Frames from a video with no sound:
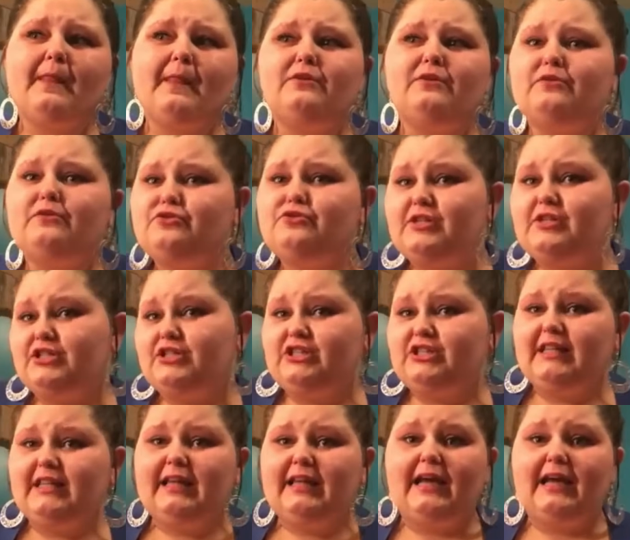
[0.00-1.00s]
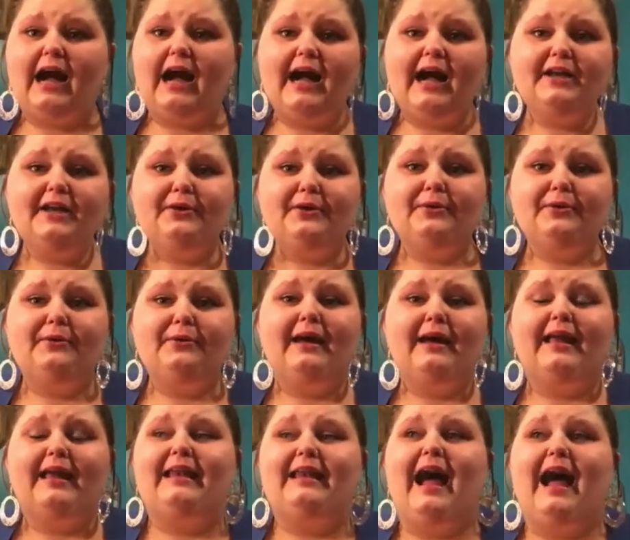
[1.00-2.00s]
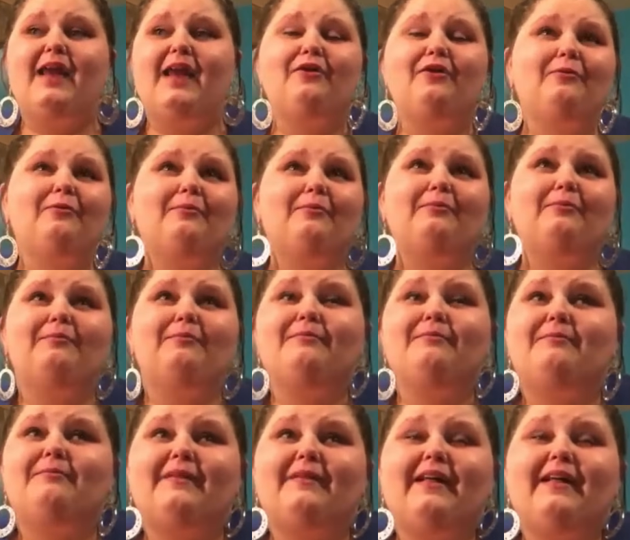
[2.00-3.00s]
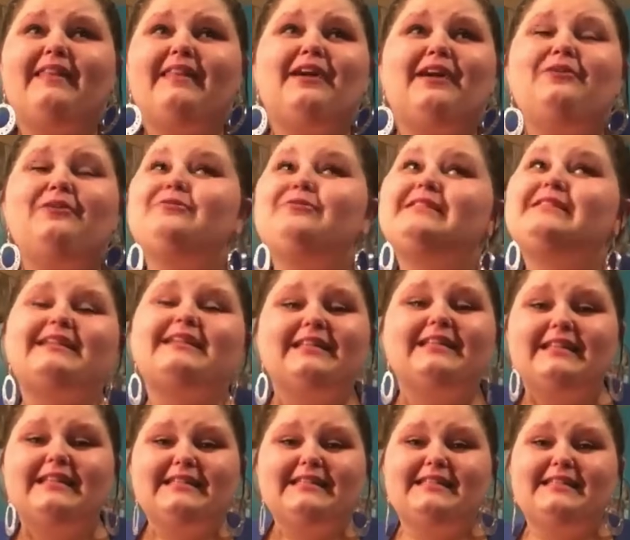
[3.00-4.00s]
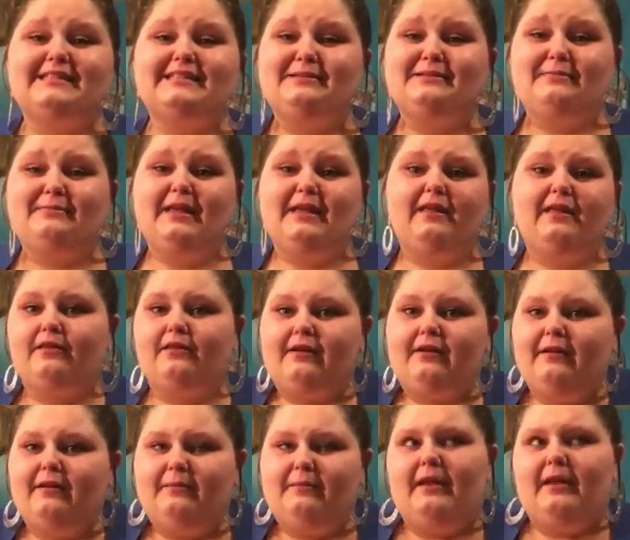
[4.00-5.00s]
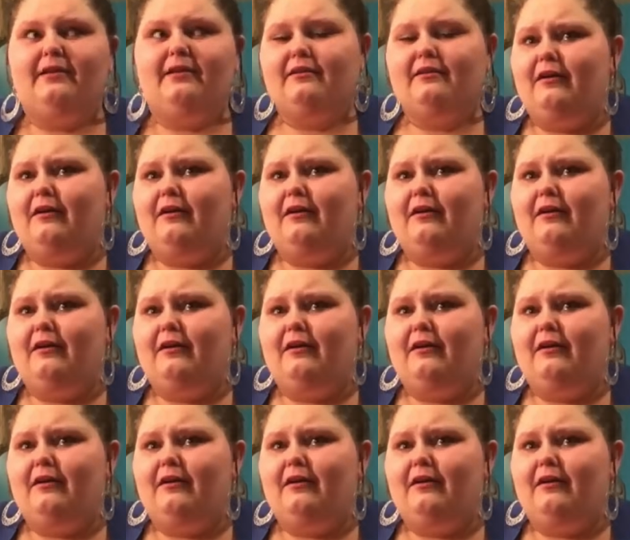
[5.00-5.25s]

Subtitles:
nutrition like I do, and I don't. Like, who's gonna listen to me? Look at me, you